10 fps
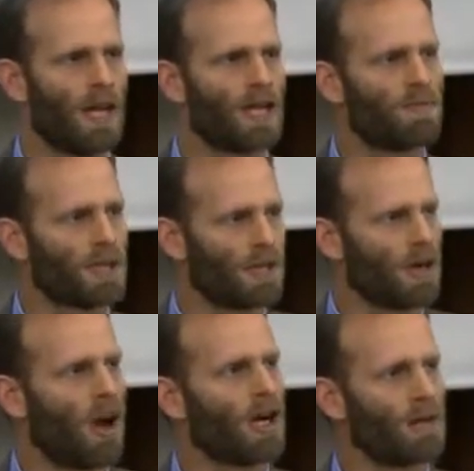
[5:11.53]
It's been to
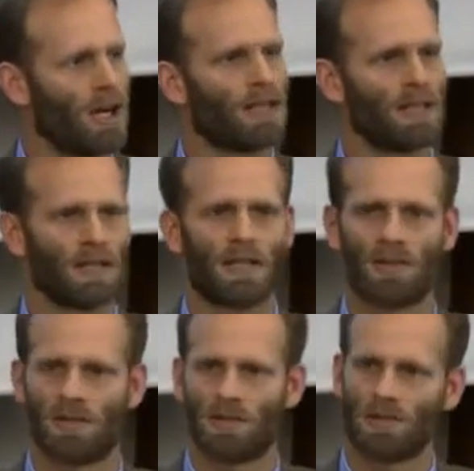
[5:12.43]
talk about these
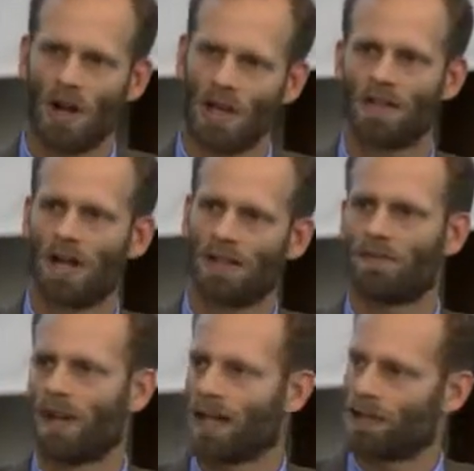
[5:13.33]
issues, talk about
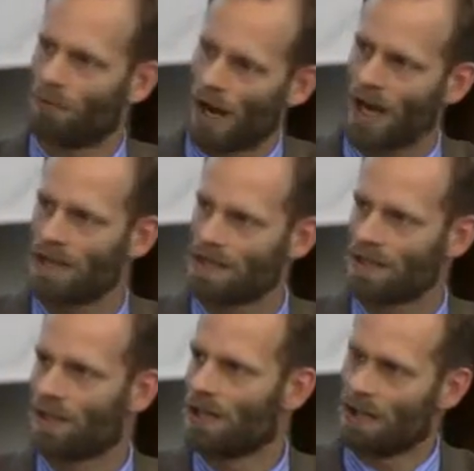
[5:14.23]
the fact that why is
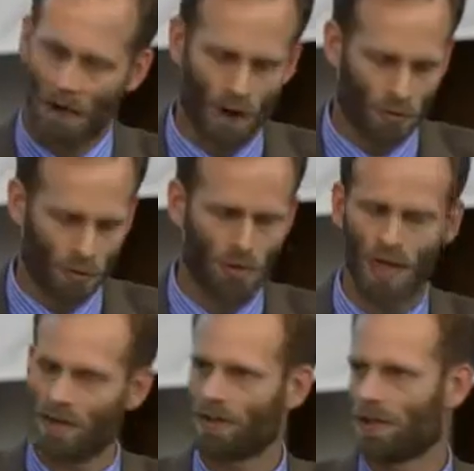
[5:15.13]
it our rural
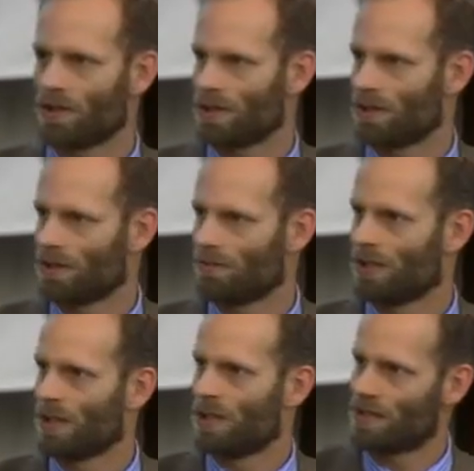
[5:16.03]
healthcare
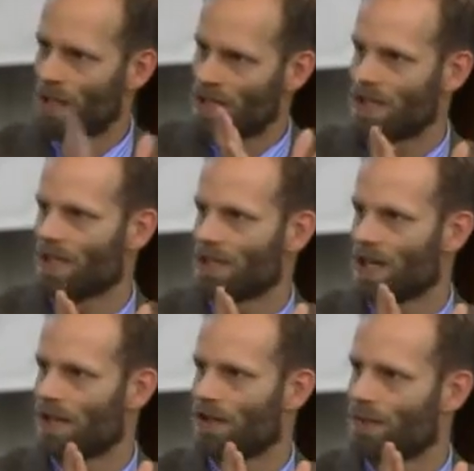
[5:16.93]
system is based on this
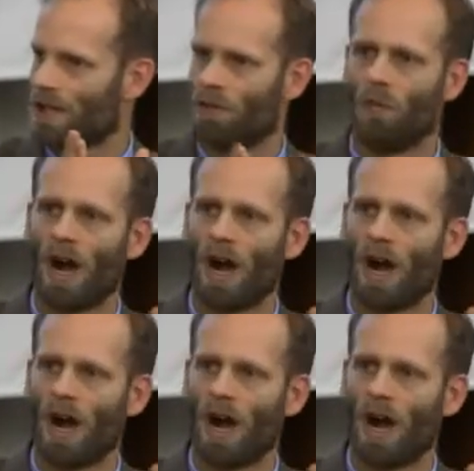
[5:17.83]
head of the pin?